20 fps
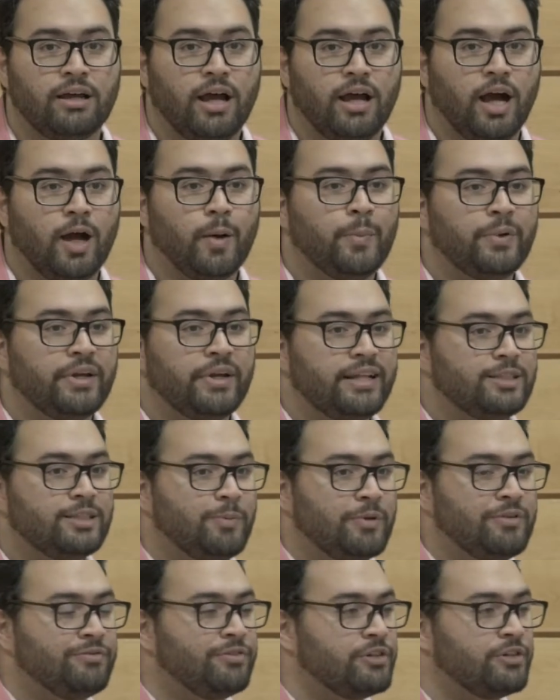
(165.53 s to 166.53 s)
But it's
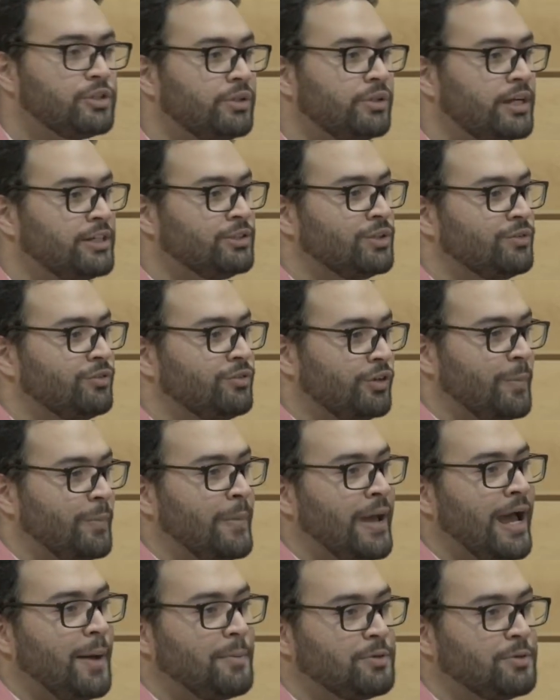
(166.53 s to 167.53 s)
been visualized over a
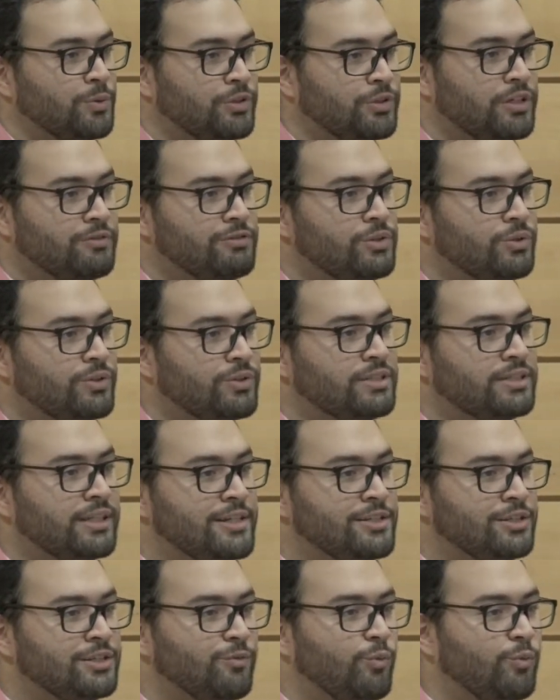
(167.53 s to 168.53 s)
map, so it gives you a
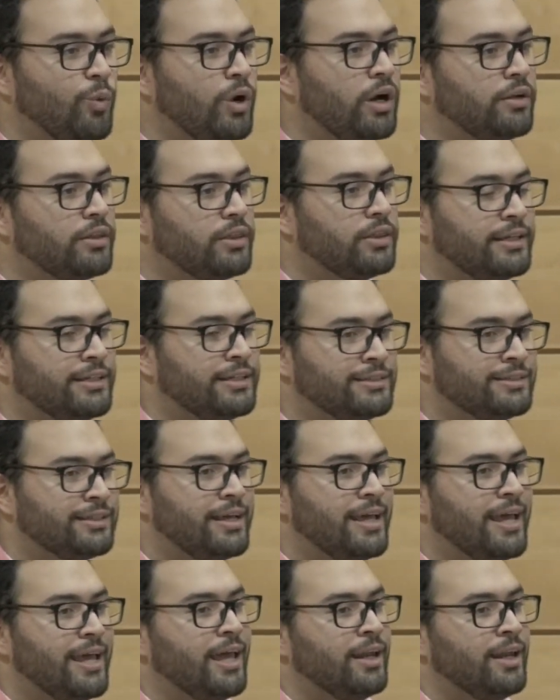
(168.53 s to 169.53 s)
sense of where things
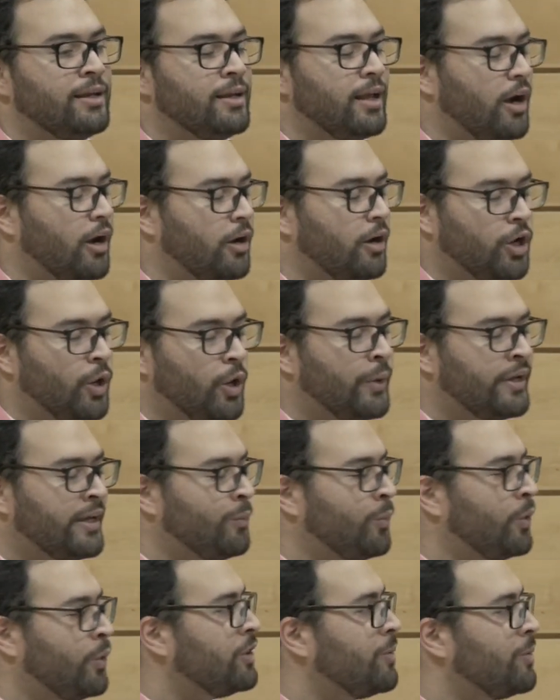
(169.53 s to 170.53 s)
are going and
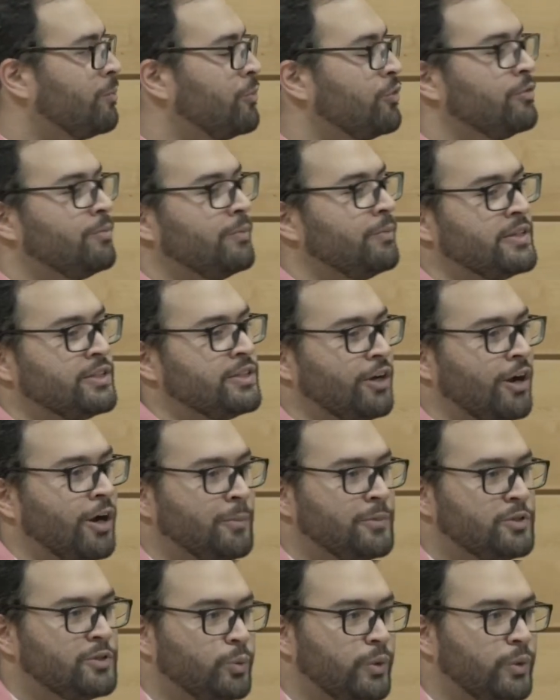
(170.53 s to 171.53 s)
where the movements are
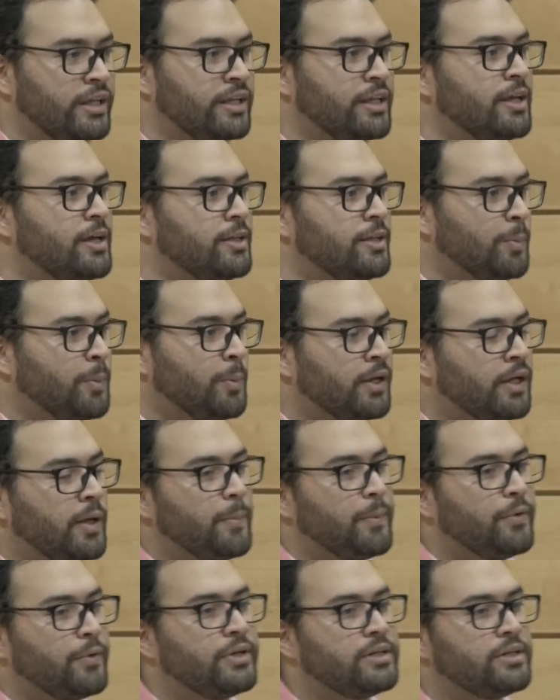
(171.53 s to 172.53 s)
between the
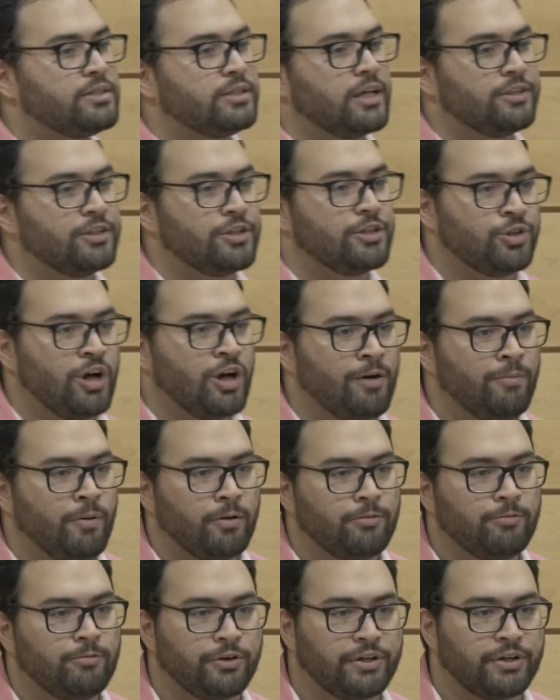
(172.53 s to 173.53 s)
pickup points and the
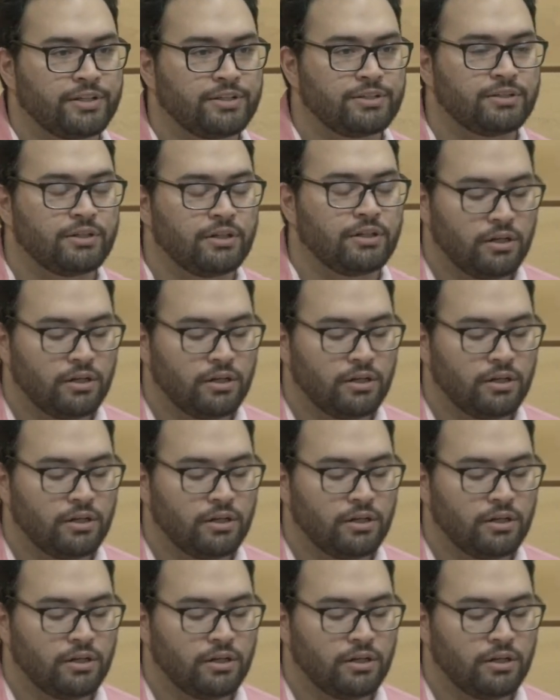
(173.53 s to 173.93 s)
drop-off points.